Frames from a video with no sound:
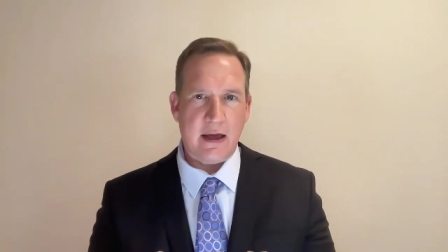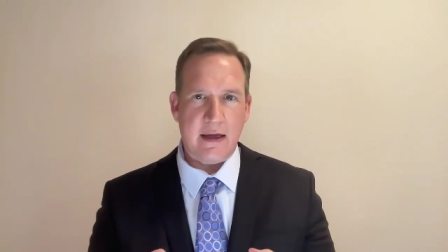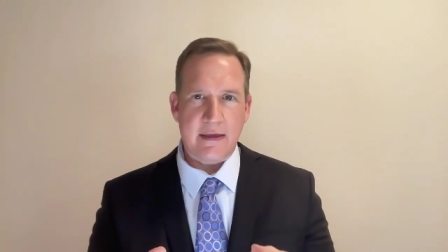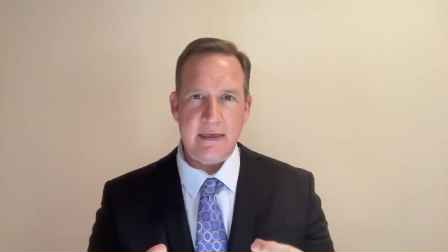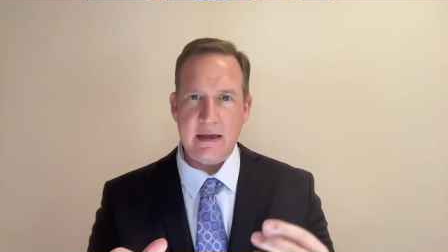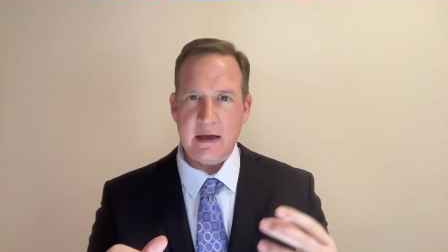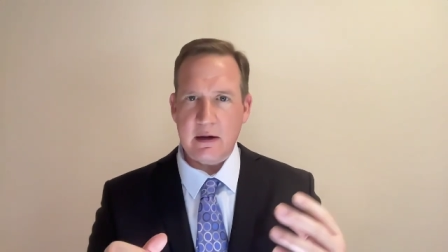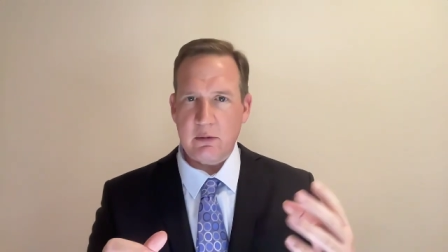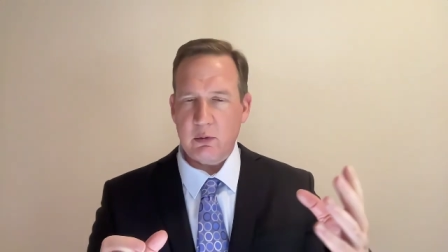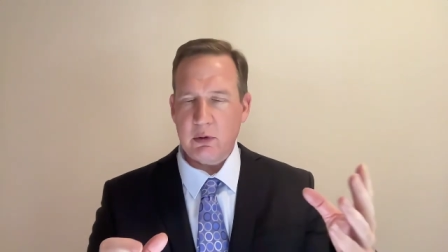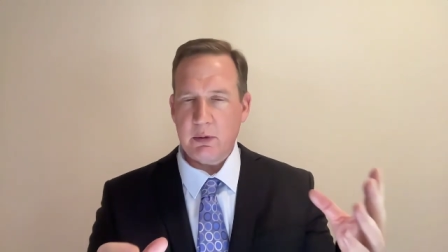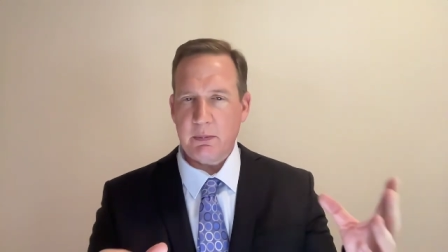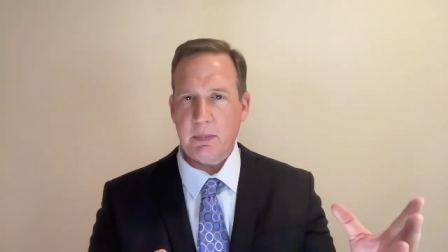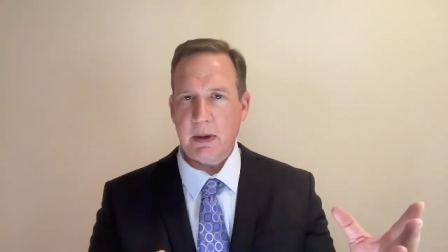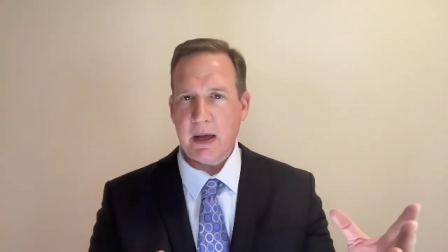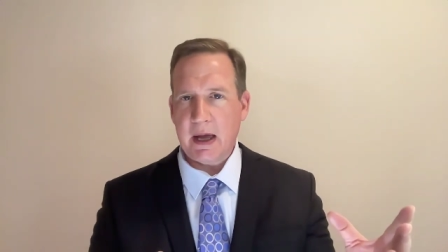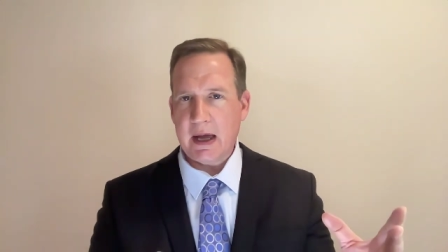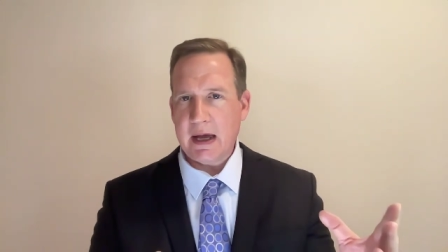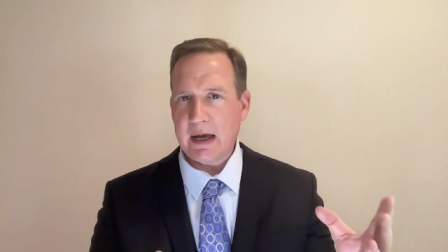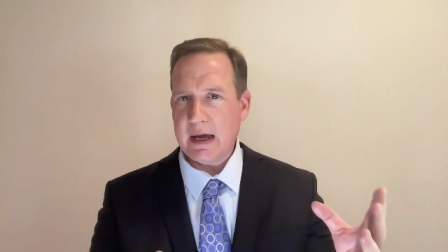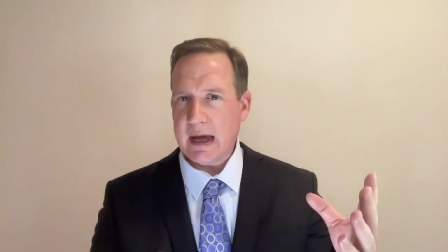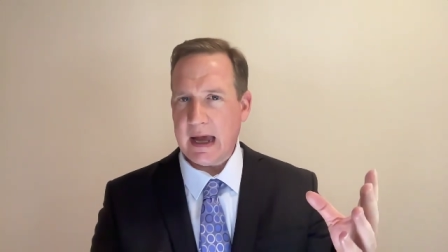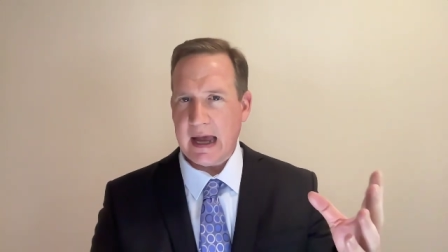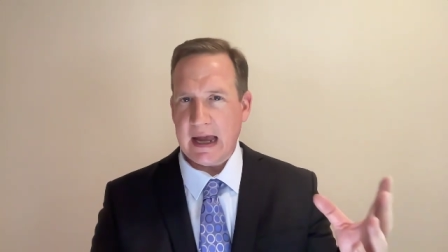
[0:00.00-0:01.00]
and that would
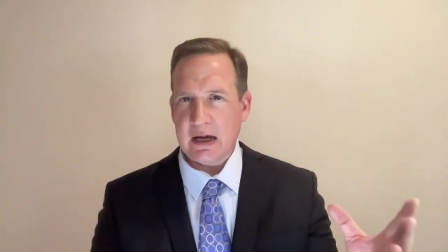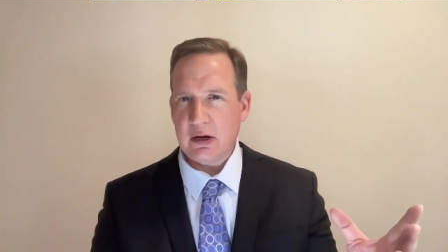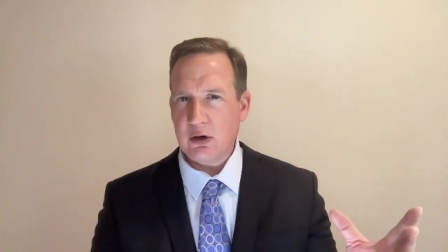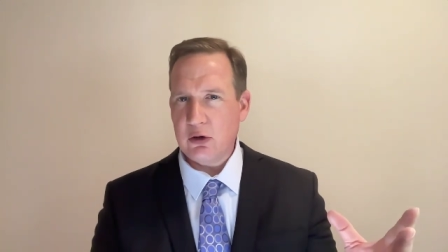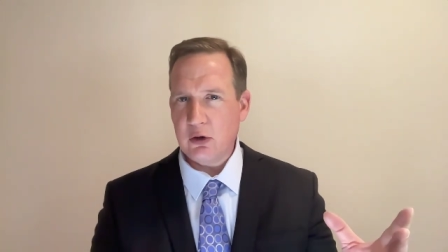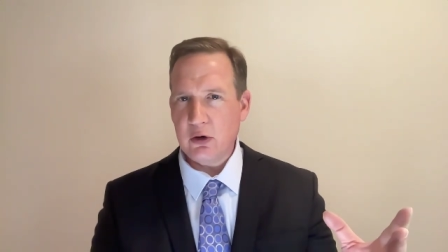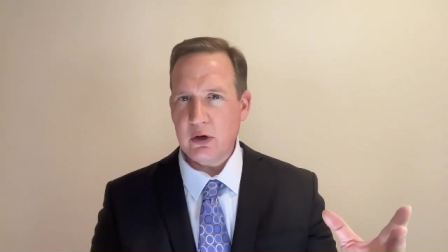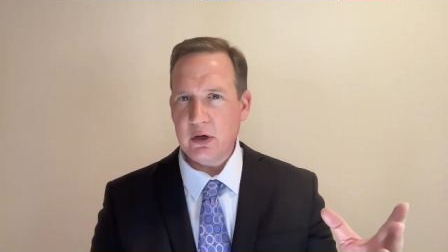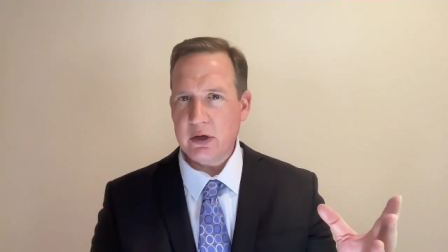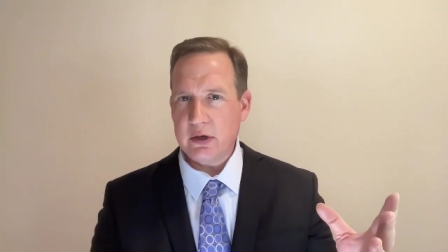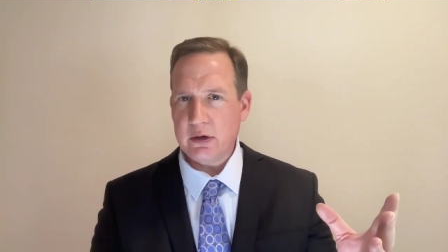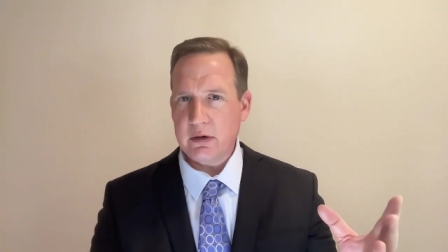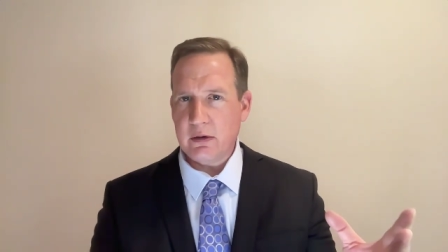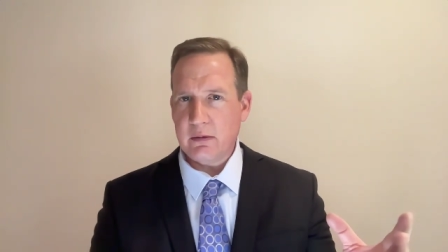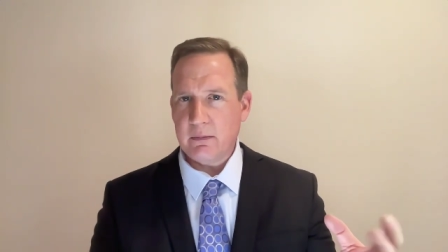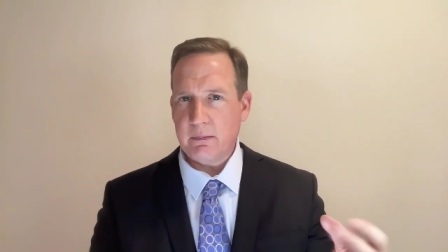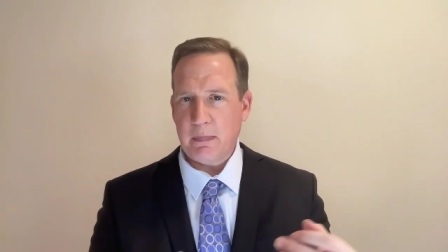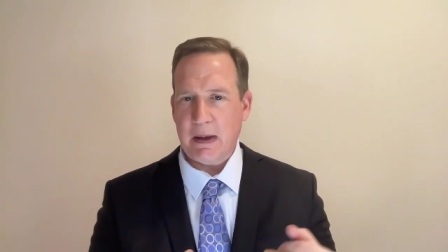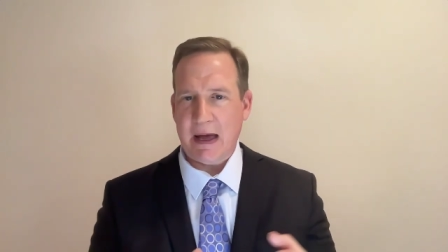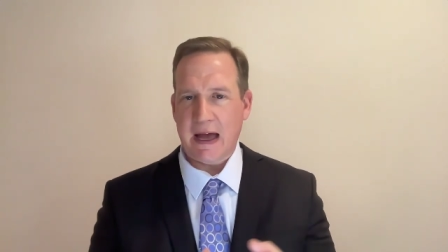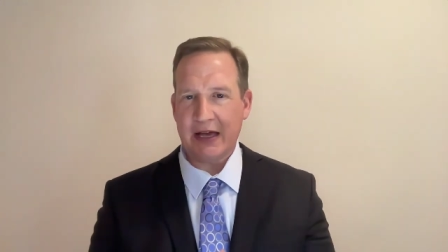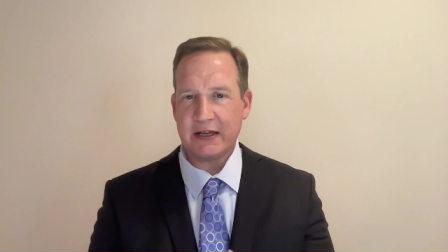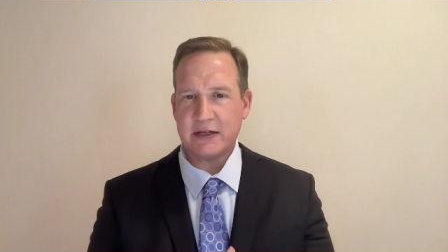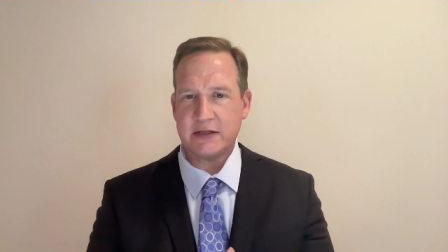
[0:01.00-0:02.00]
pay a
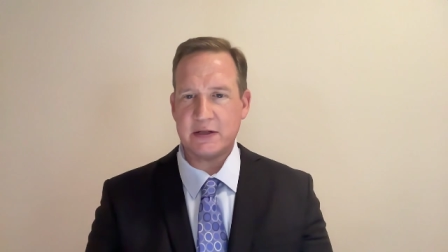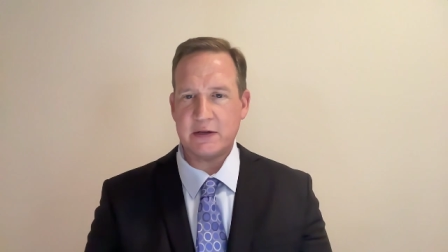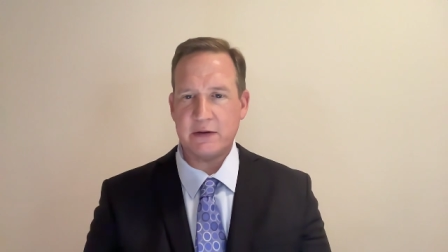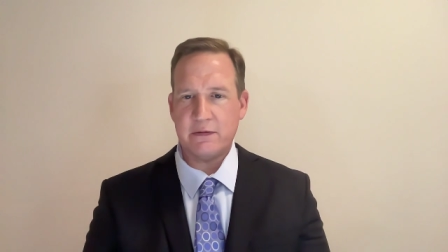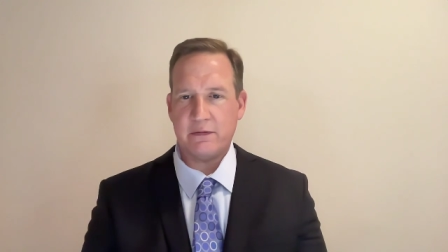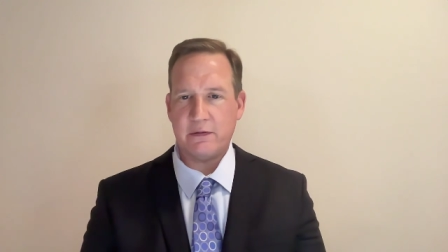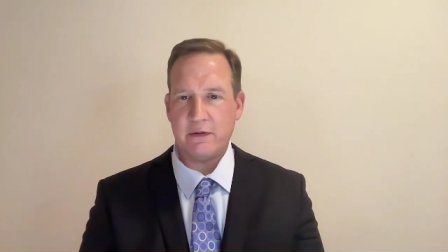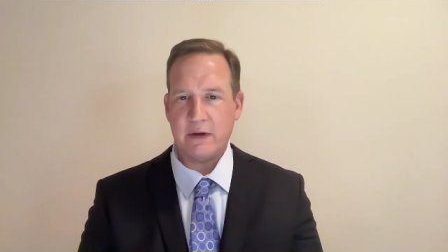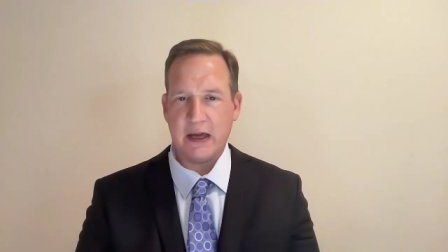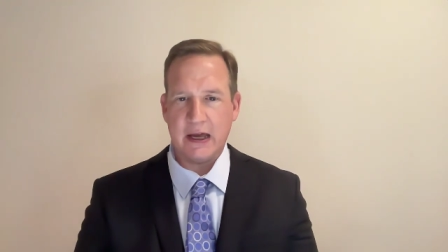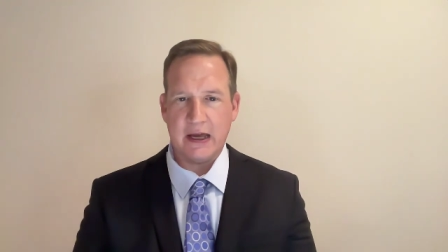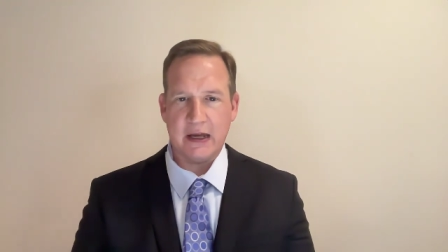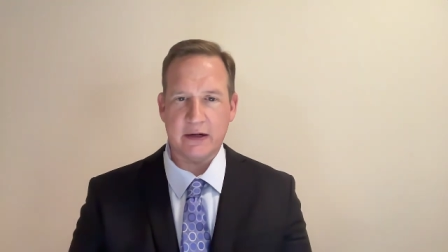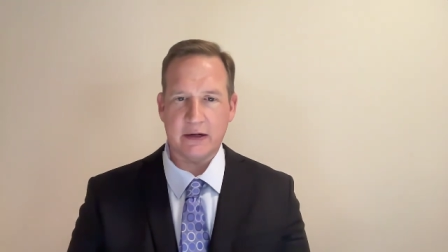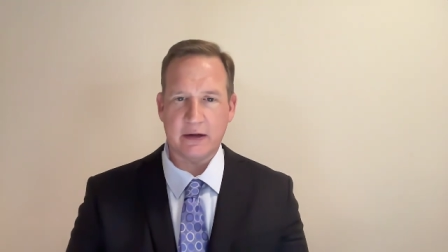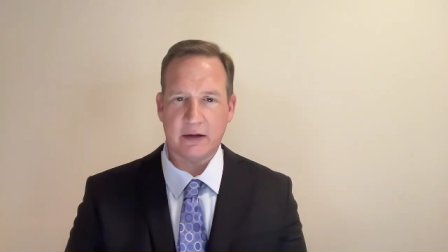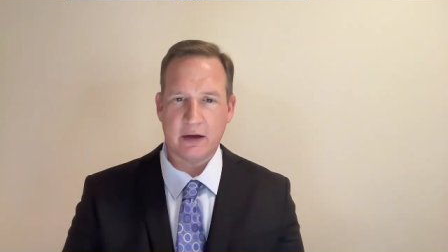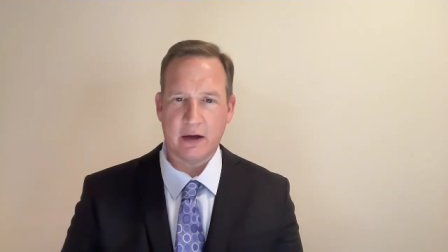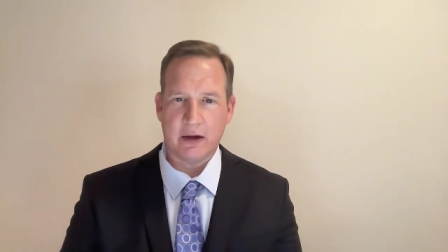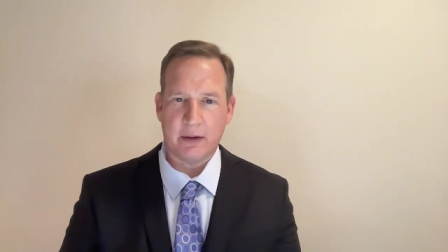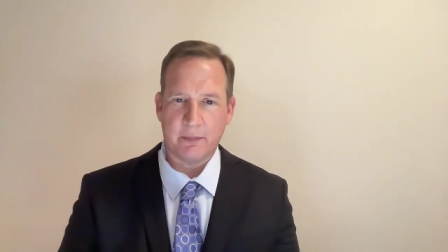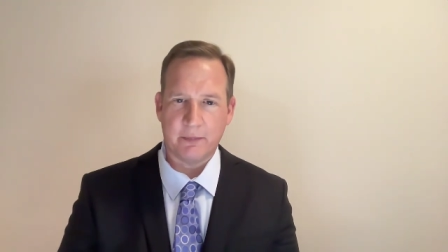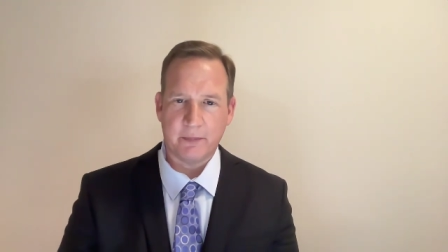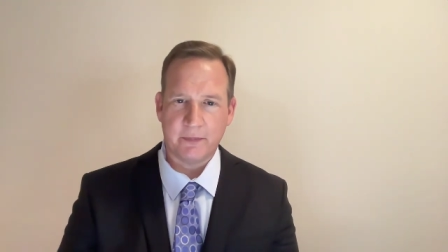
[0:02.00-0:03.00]
good passive
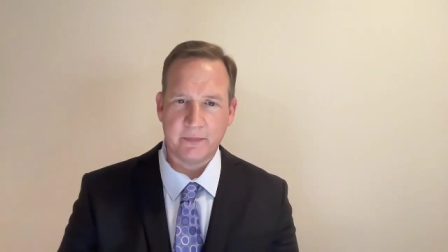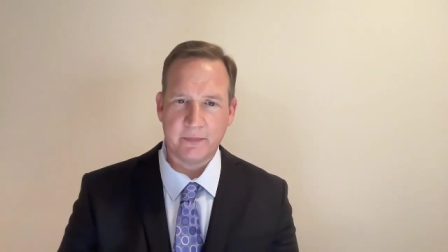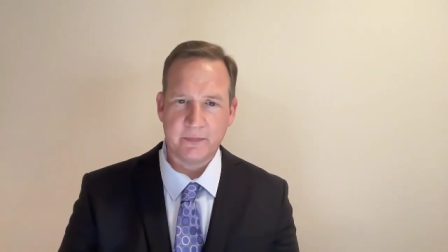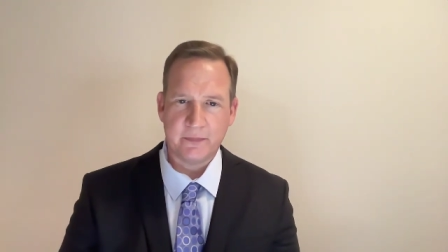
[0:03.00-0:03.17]
income.